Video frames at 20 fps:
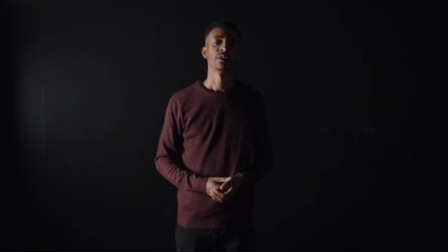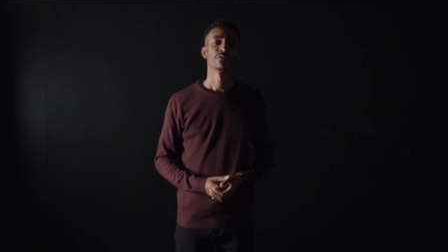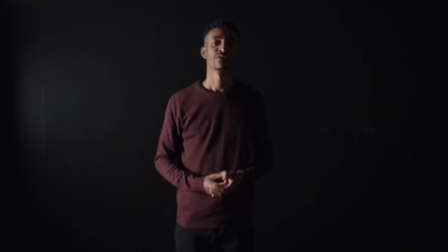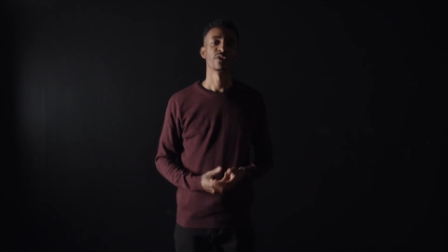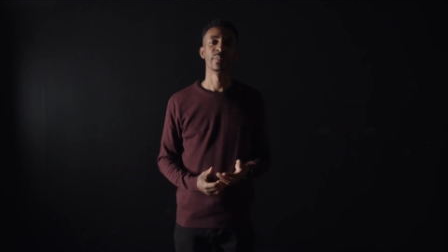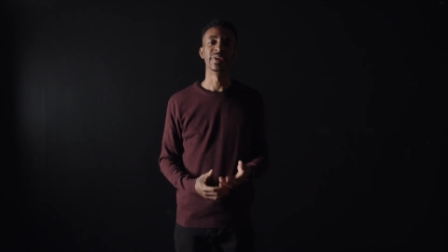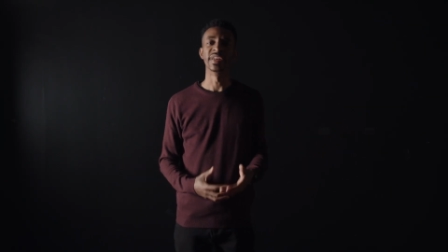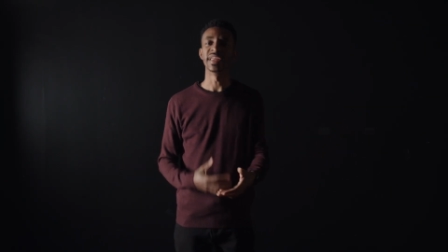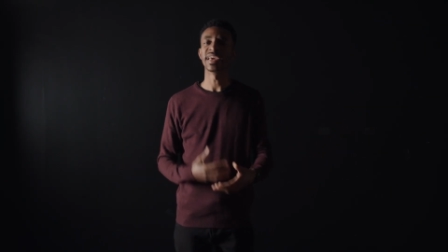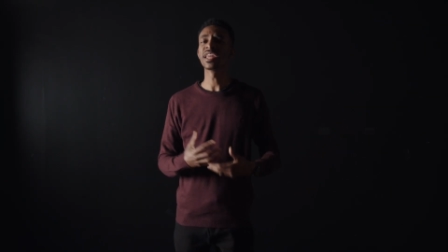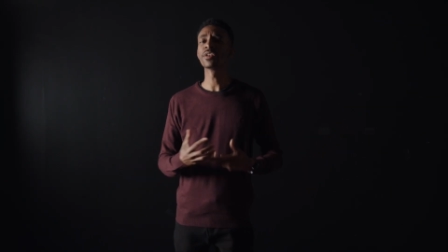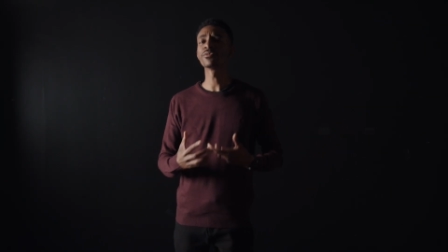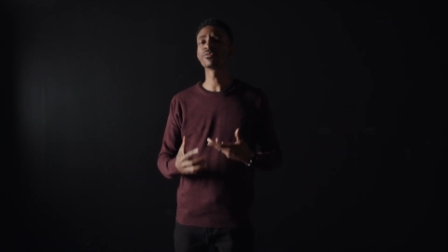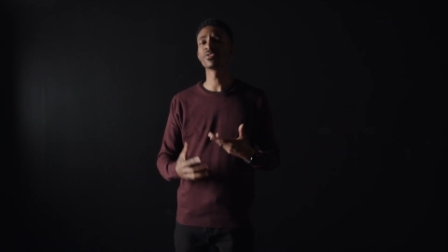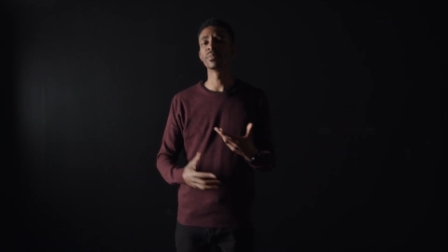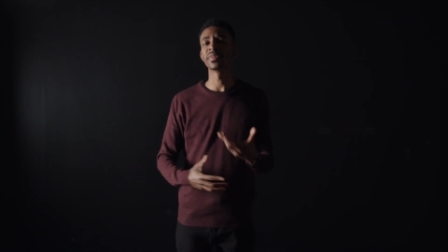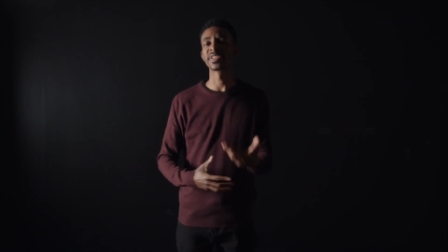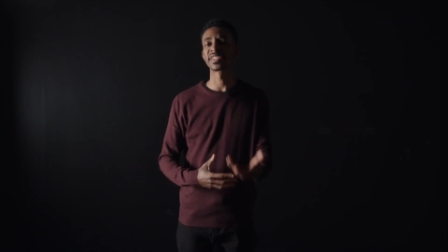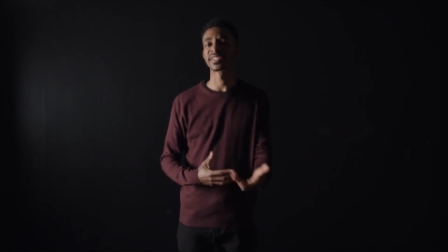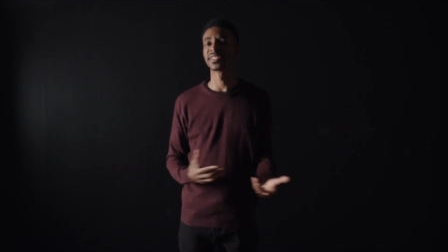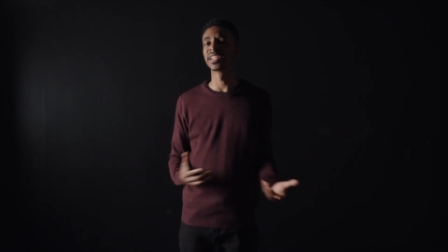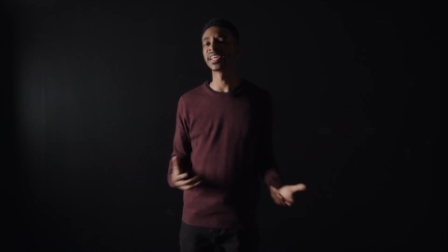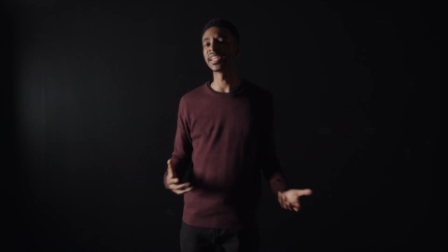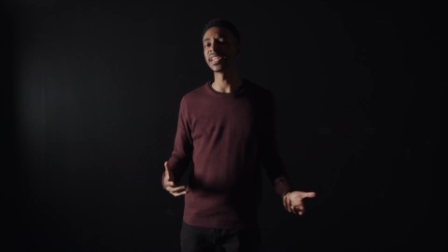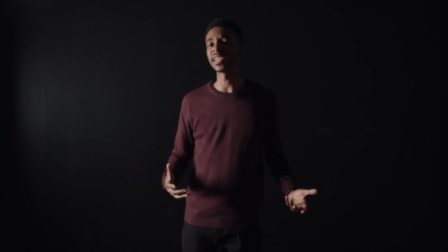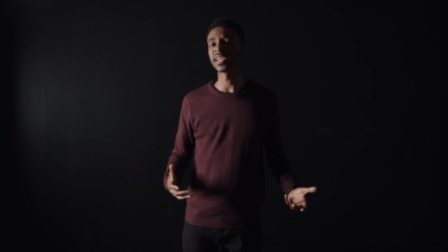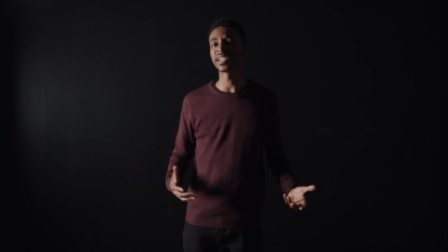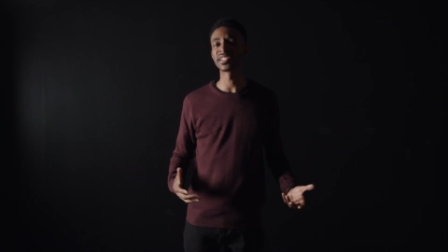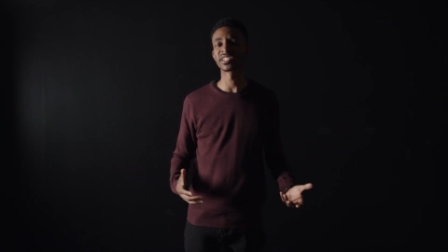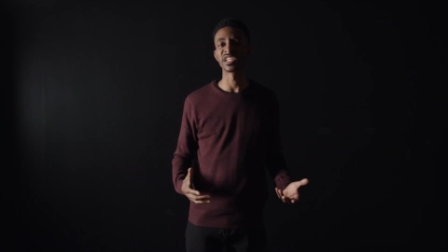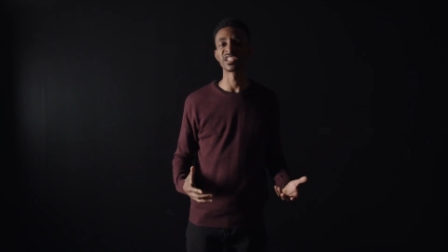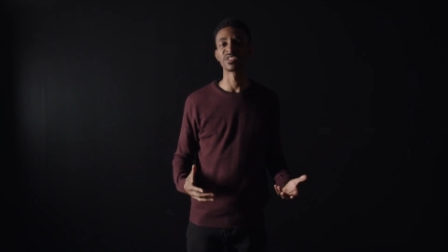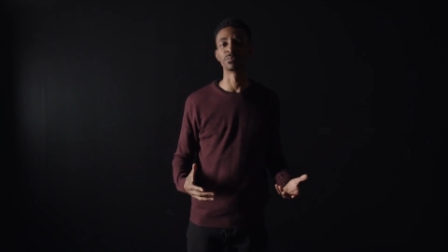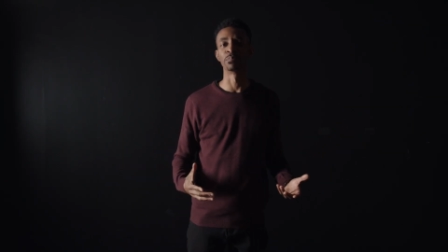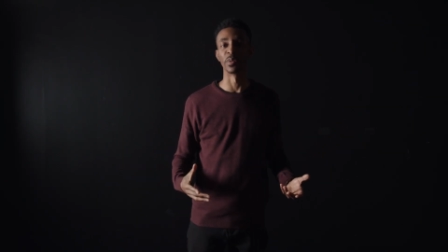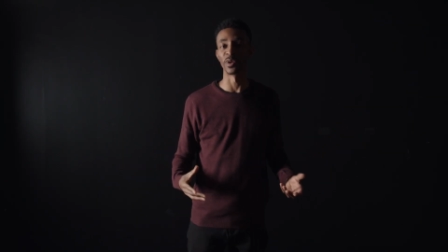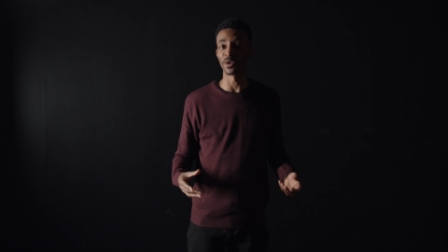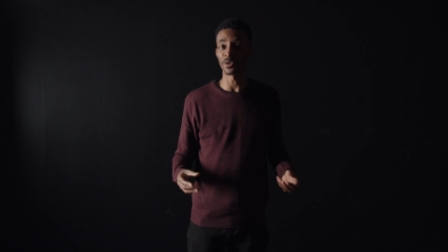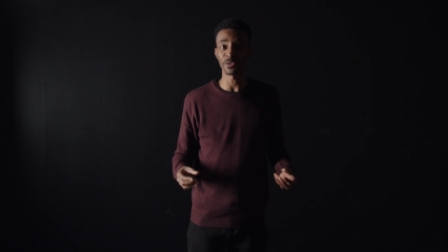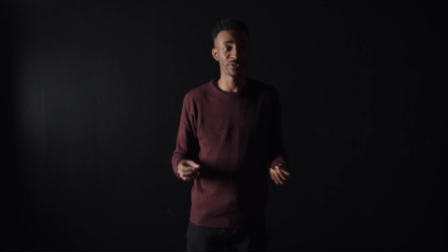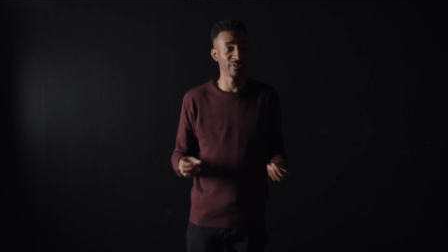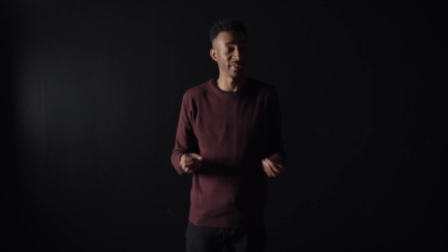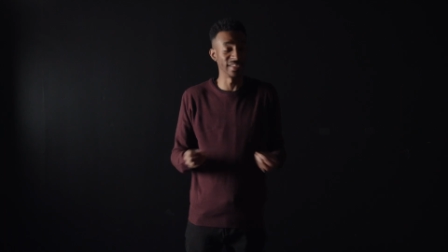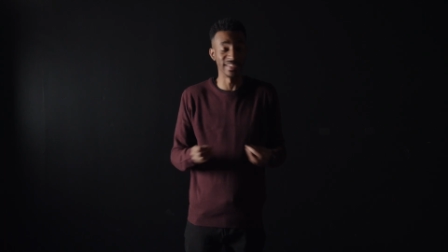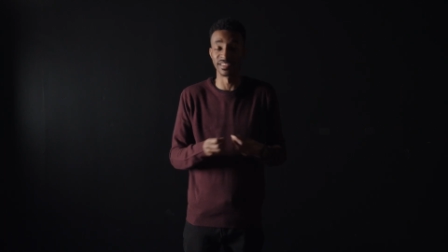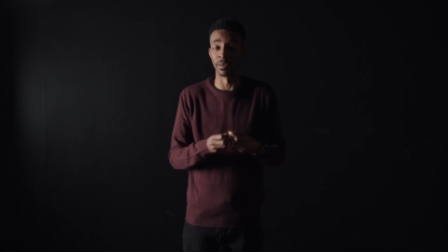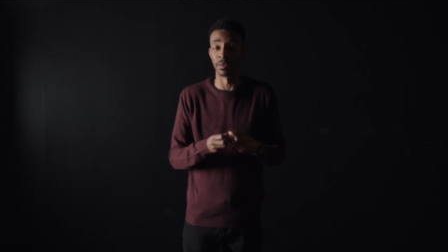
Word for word: From an infamous lineage, his birth is